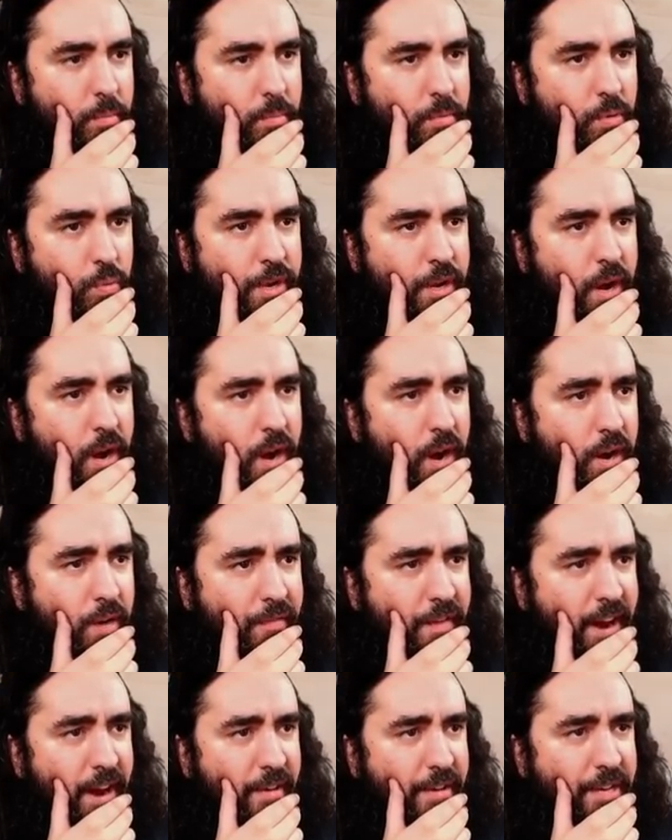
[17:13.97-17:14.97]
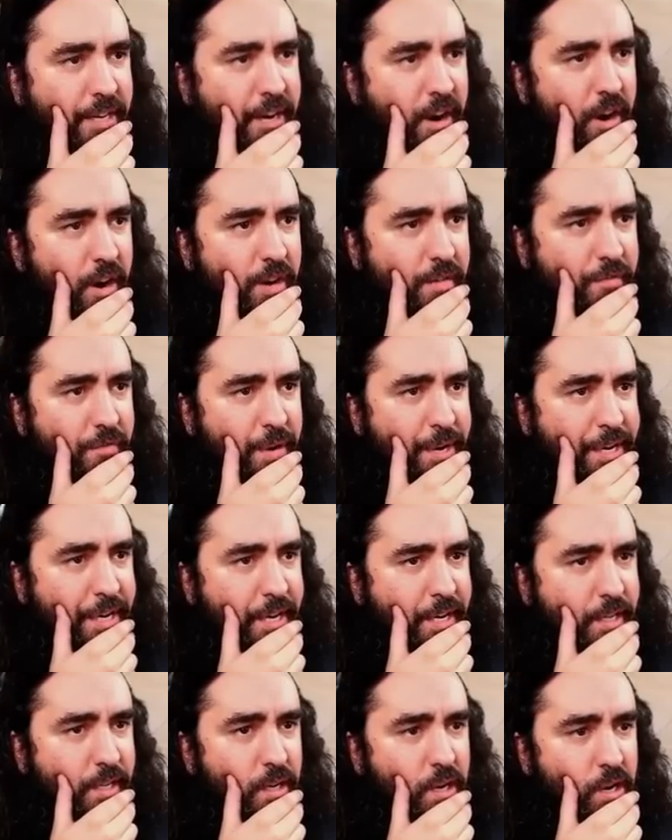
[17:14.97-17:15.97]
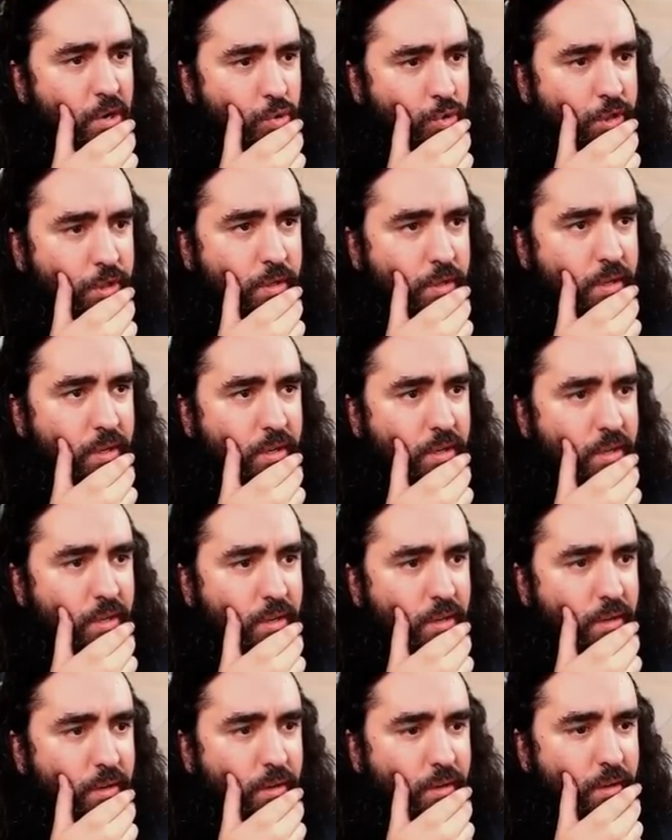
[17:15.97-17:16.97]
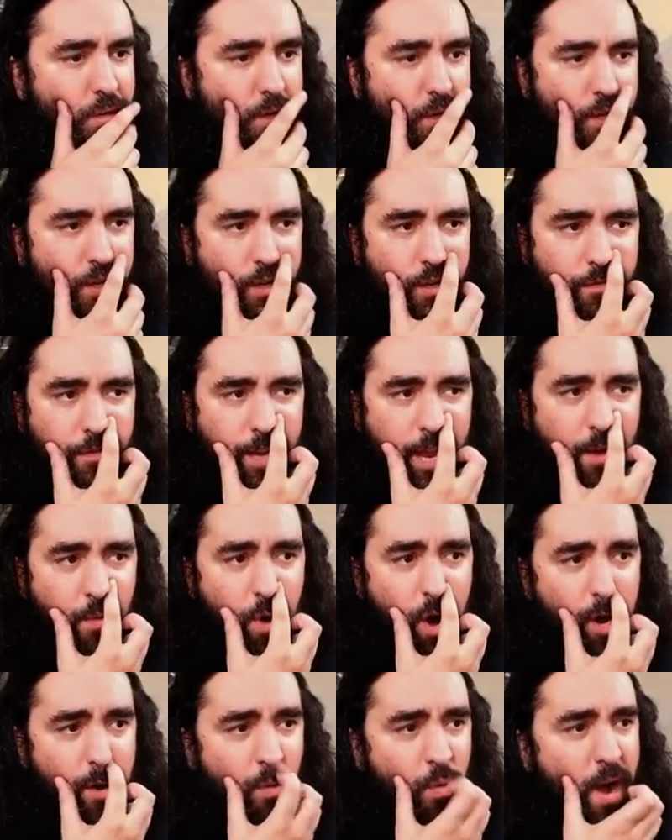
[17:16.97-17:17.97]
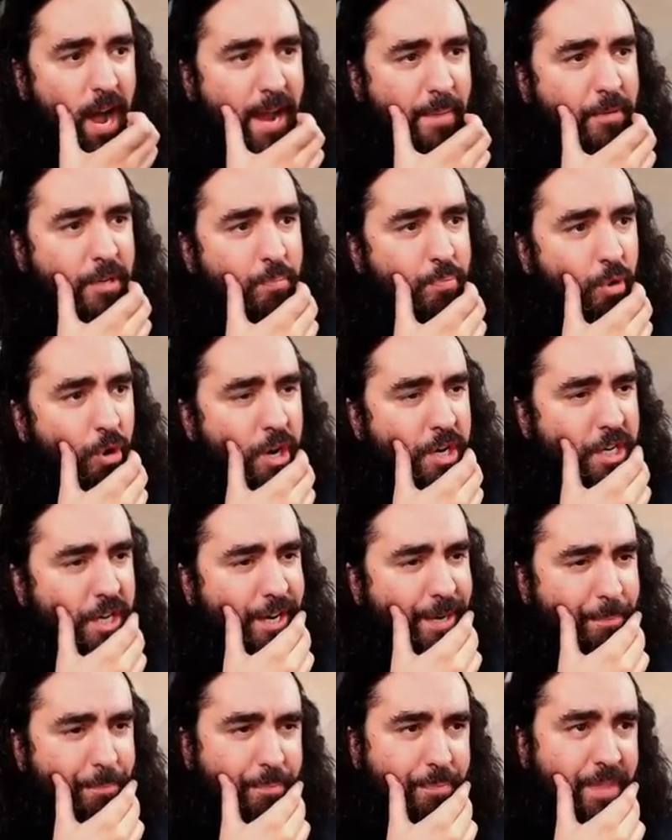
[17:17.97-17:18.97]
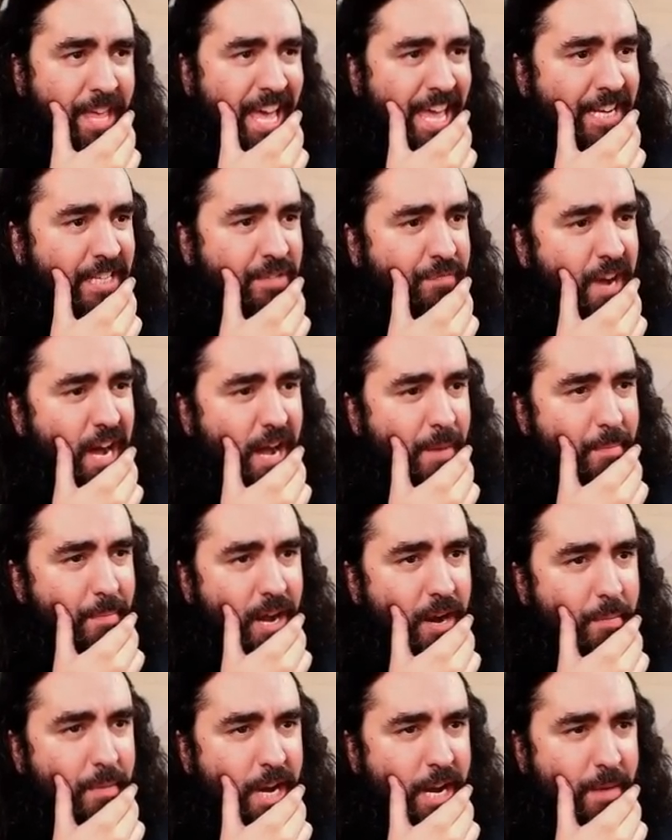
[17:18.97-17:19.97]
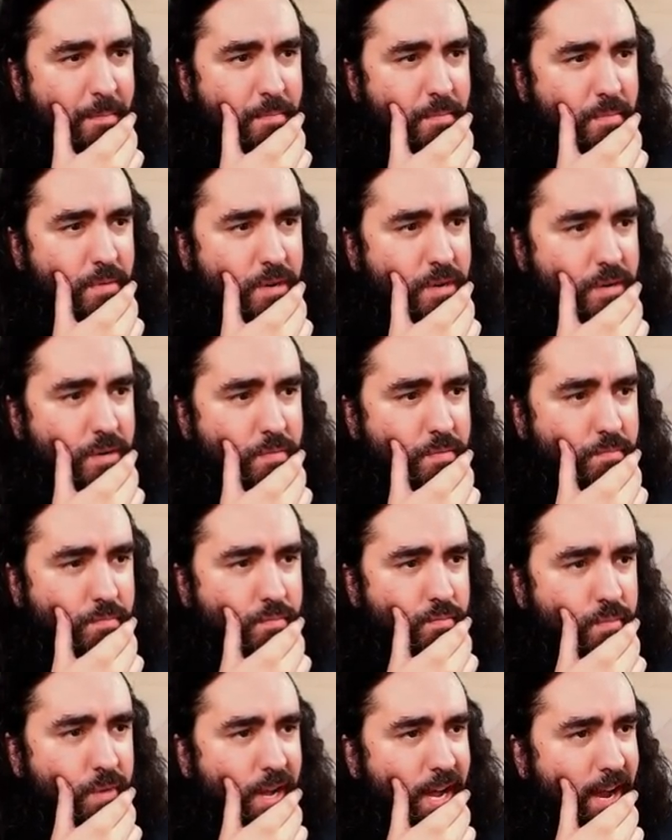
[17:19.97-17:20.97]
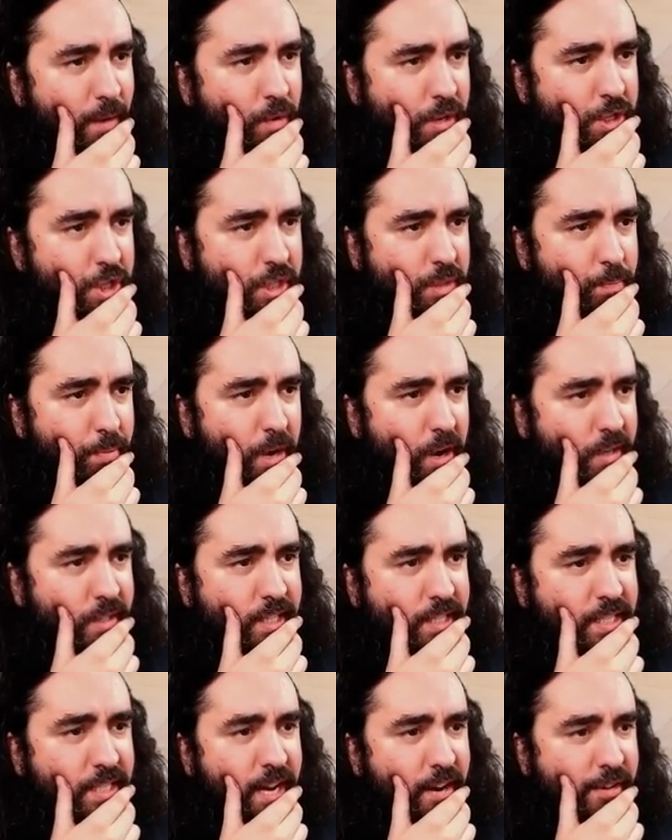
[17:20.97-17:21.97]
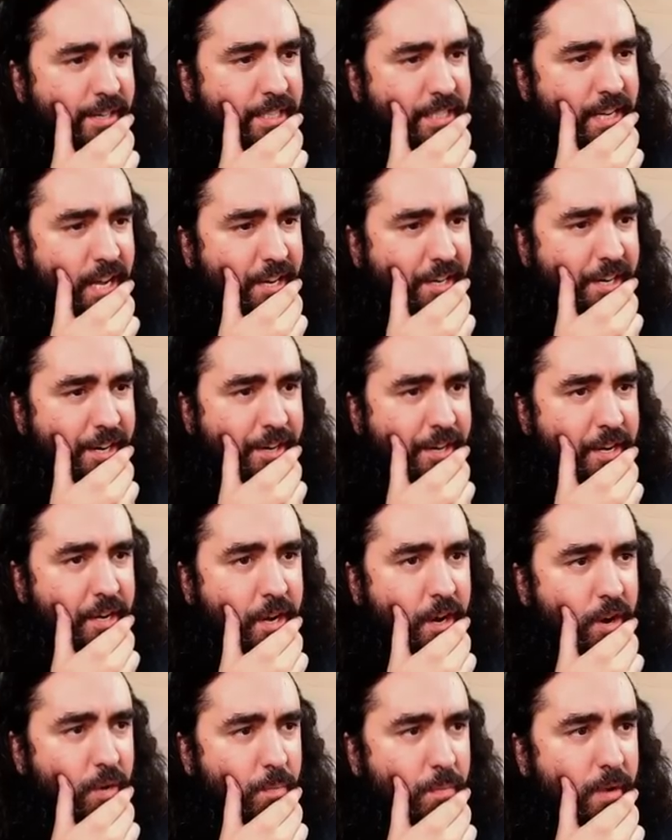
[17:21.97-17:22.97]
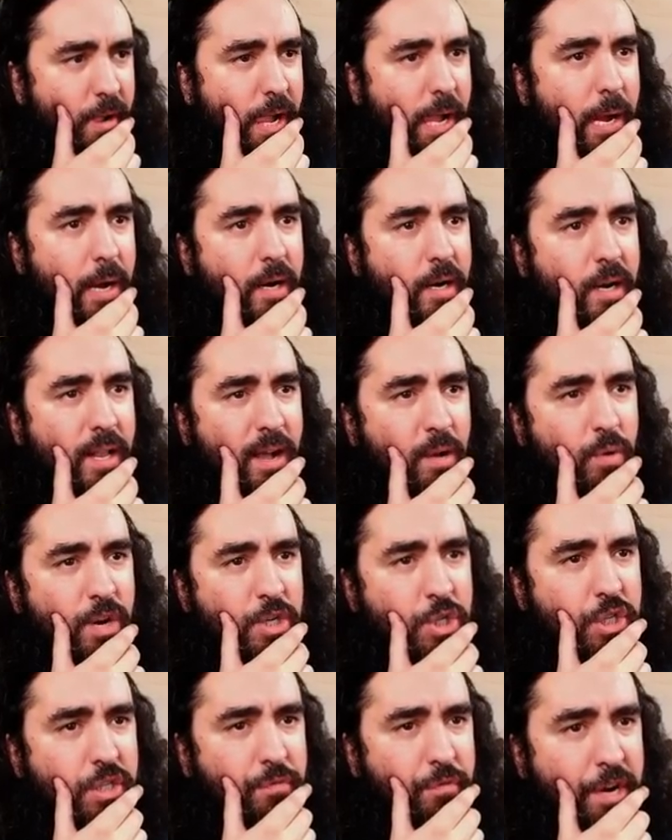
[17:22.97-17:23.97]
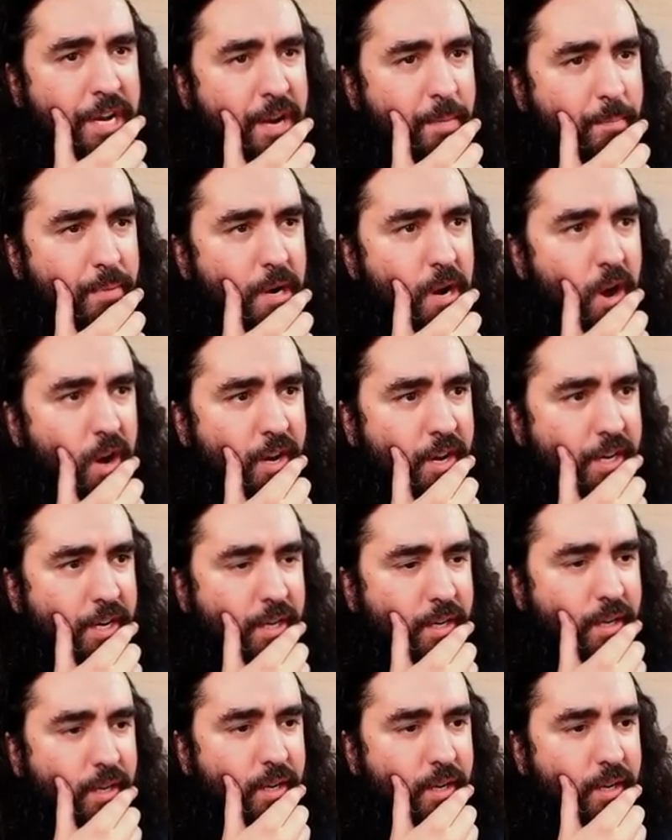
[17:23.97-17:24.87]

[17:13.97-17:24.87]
But we are very darn freaking close. If they want to wipe the board here, that is fine by me. I will just block this Ericsson here, you know? I will just freaking block it.